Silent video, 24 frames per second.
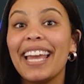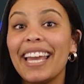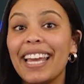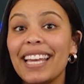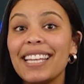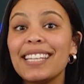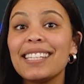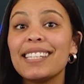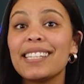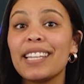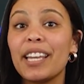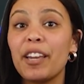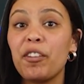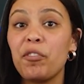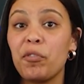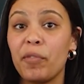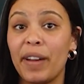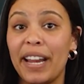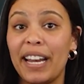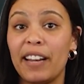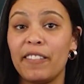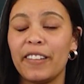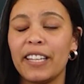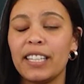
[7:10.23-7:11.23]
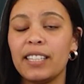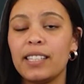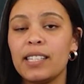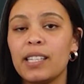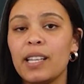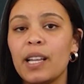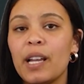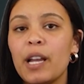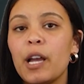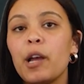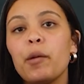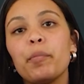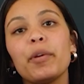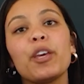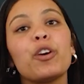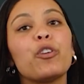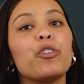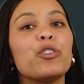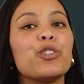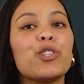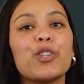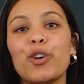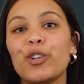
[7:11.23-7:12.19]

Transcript: is irrelevant because